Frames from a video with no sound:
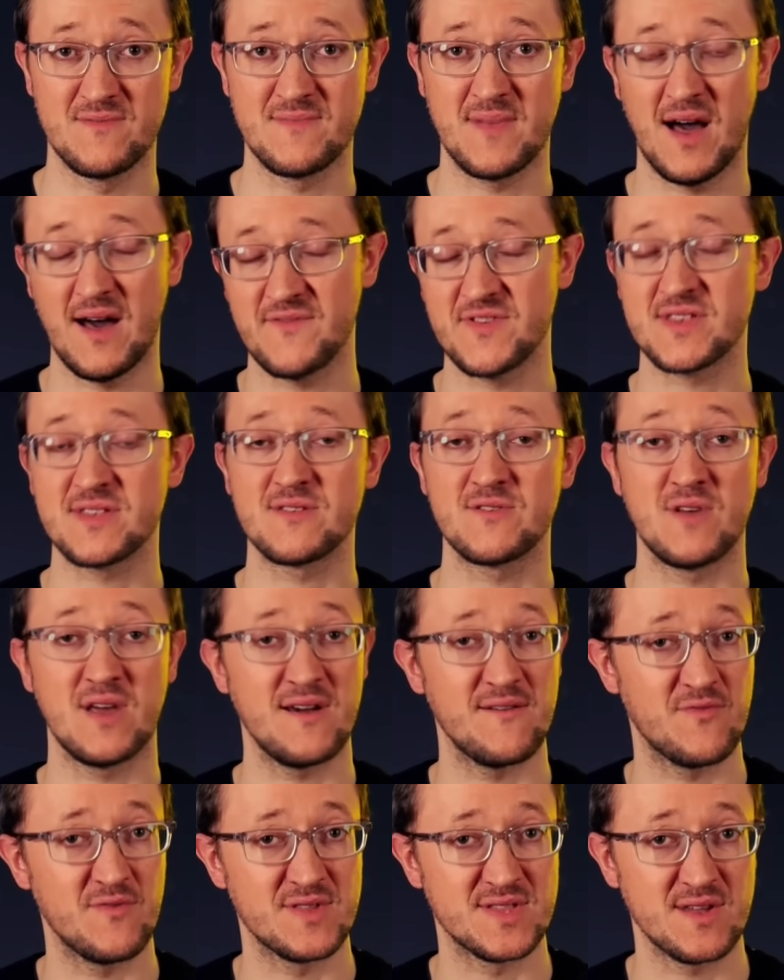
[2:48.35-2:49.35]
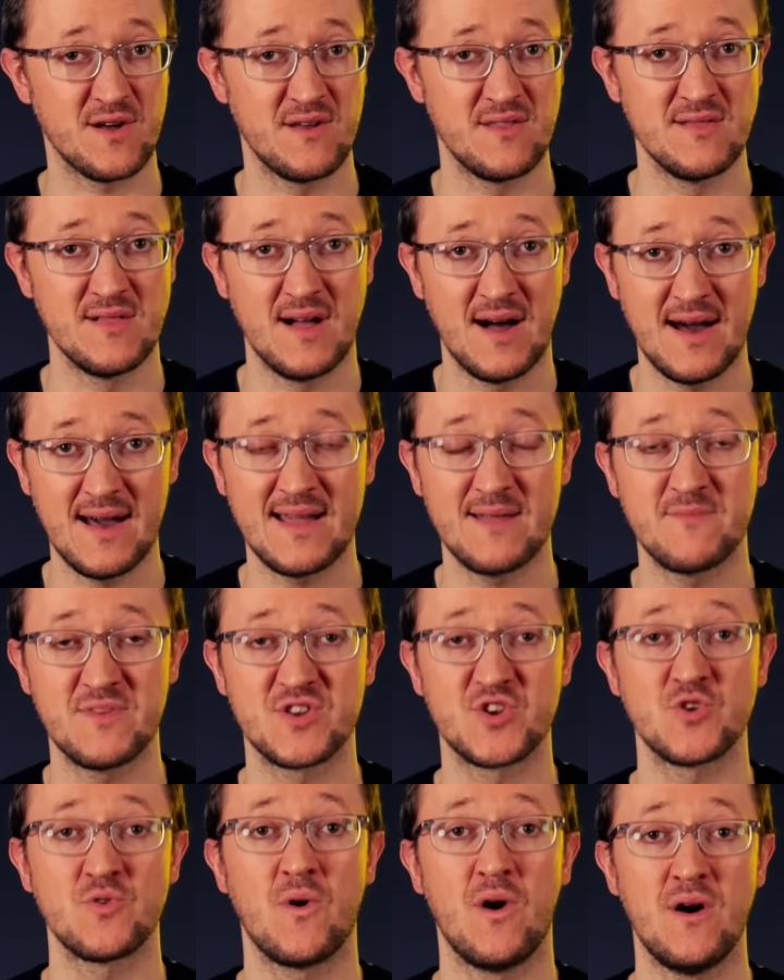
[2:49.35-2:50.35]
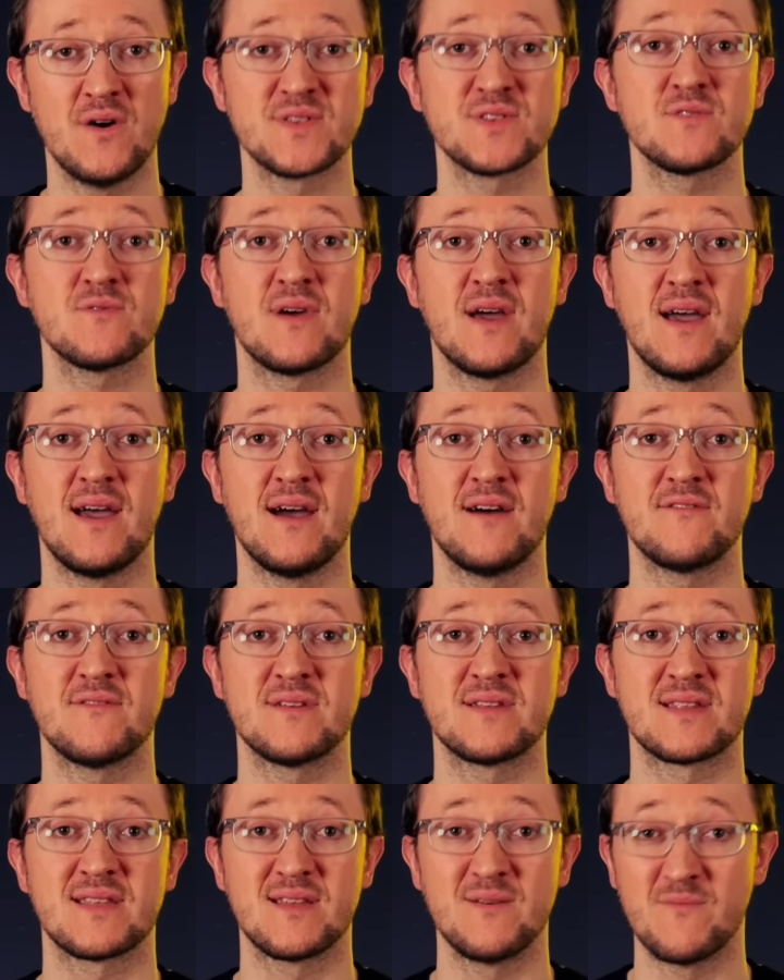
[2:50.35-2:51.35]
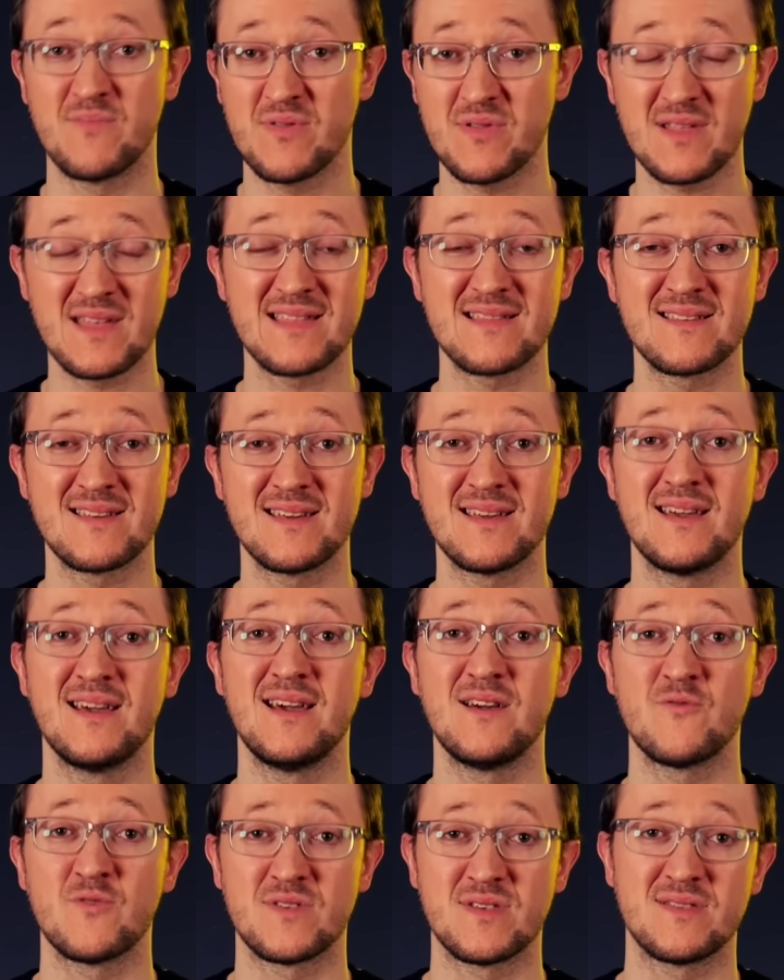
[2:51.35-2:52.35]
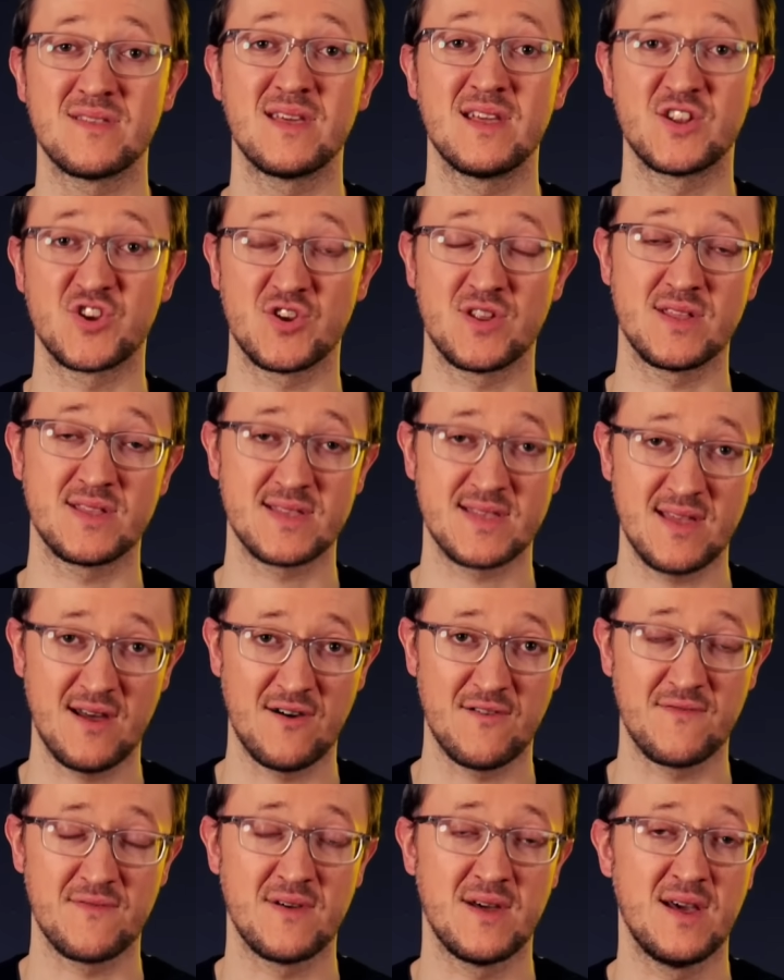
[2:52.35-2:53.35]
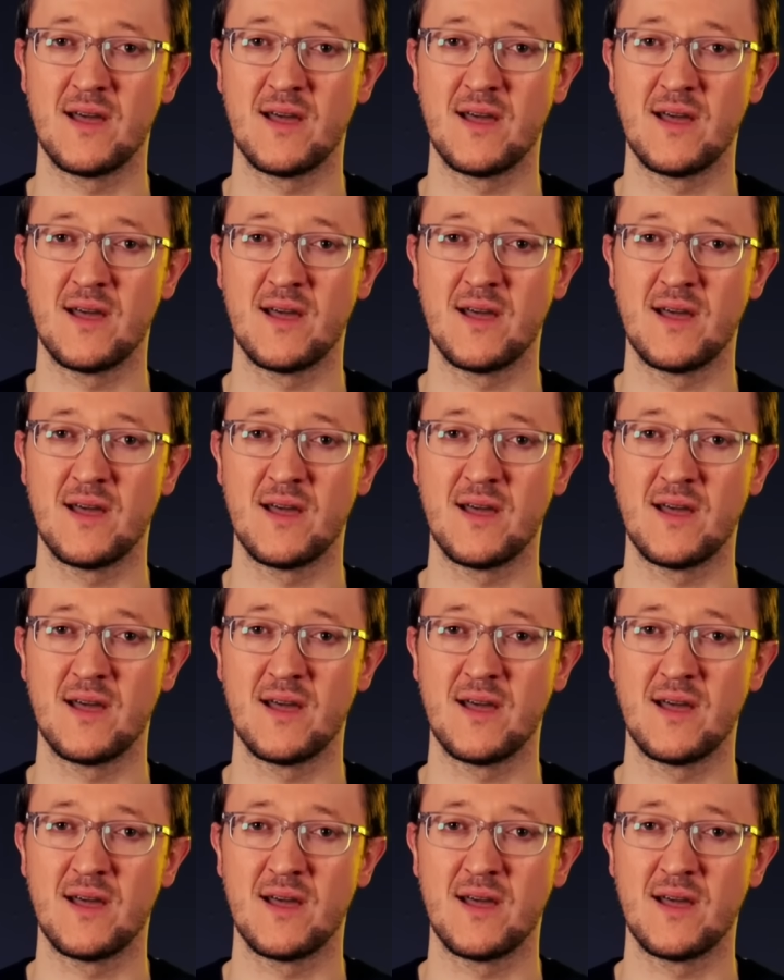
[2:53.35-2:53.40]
Obviously, you have what's online, but you also have it completely within the engine itself.